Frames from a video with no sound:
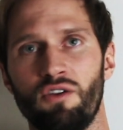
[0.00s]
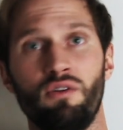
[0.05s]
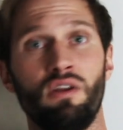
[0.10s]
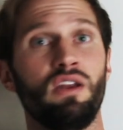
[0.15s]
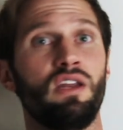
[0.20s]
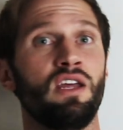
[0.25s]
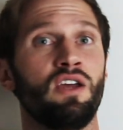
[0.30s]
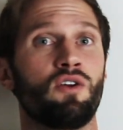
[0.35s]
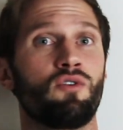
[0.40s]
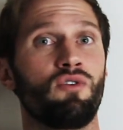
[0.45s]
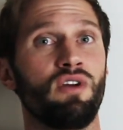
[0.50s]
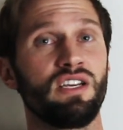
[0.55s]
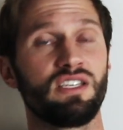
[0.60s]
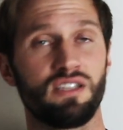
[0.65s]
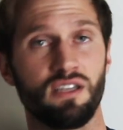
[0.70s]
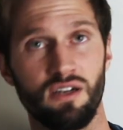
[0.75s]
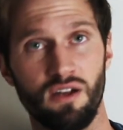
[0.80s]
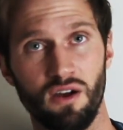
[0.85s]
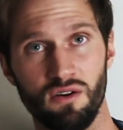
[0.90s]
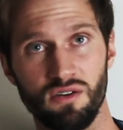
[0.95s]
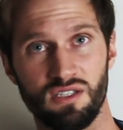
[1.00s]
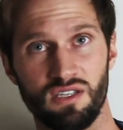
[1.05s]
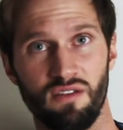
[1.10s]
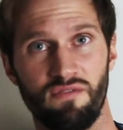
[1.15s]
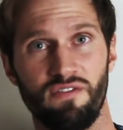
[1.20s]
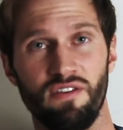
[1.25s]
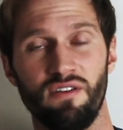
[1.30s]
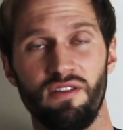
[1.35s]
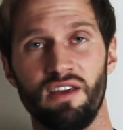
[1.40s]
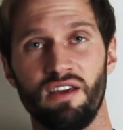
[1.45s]
need to increase the dose to
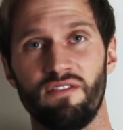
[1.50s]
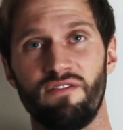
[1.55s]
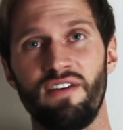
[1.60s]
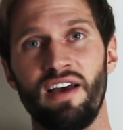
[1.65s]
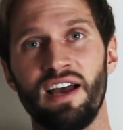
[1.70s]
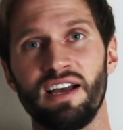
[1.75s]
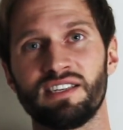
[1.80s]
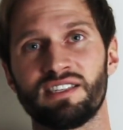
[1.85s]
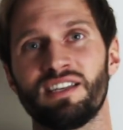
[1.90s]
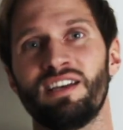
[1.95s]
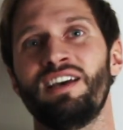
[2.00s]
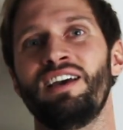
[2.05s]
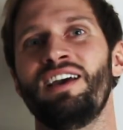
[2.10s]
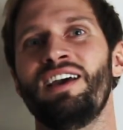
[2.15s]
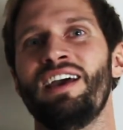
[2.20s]
feel the effects.